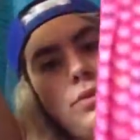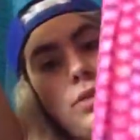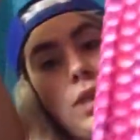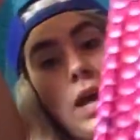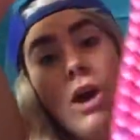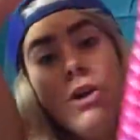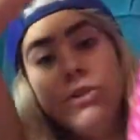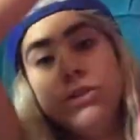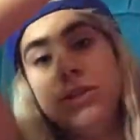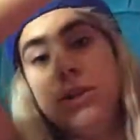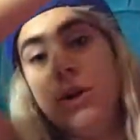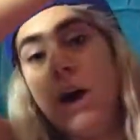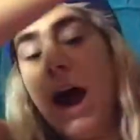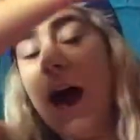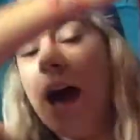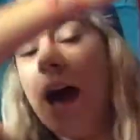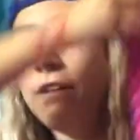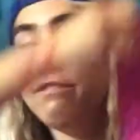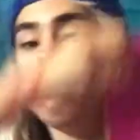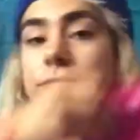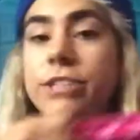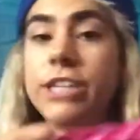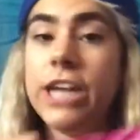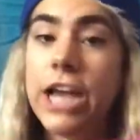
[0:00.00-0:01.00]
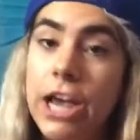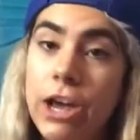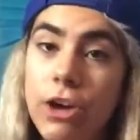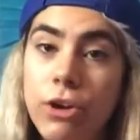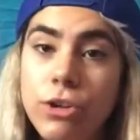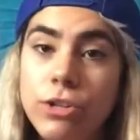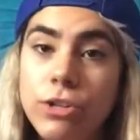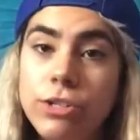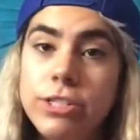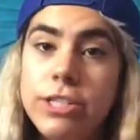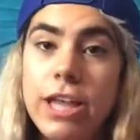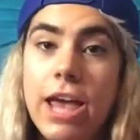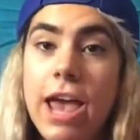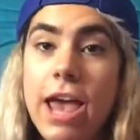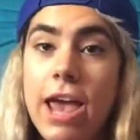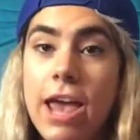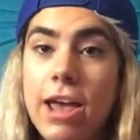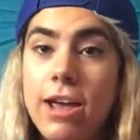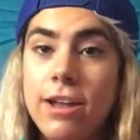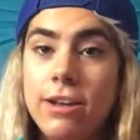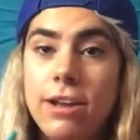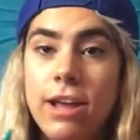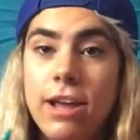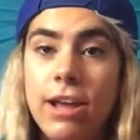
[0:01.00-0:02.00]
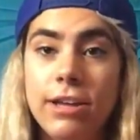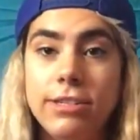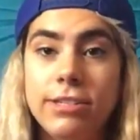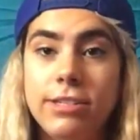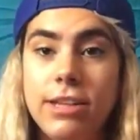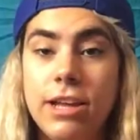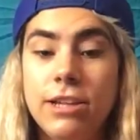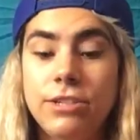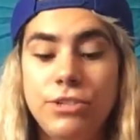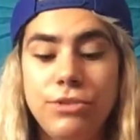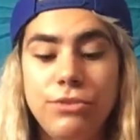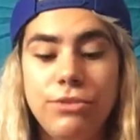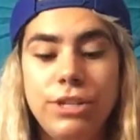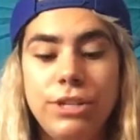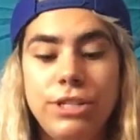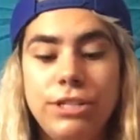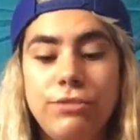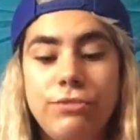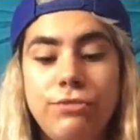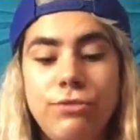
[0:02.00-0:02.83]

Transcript: They also have tails and accessories